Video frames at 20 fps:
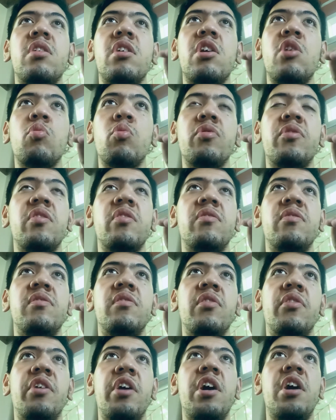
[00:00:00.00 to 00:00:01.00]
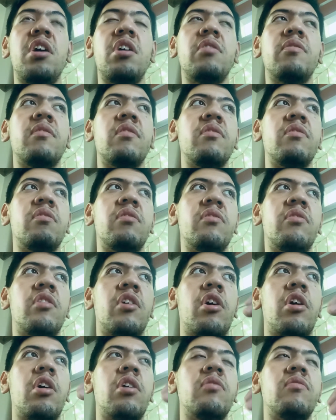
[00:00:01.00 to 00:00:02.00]
it was delay, delayed
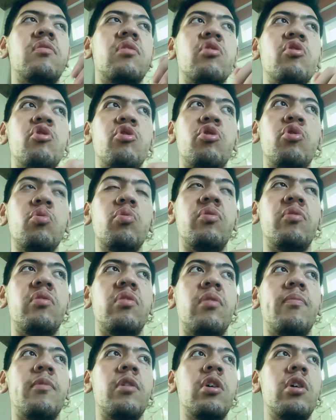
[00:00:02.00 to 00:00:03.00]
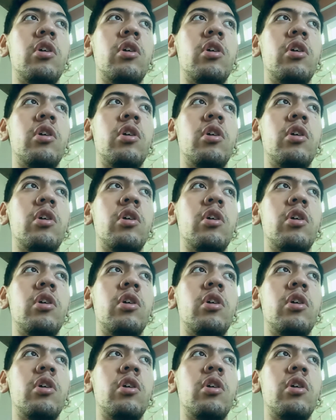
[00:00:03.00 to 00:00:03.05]
denied uh, due to the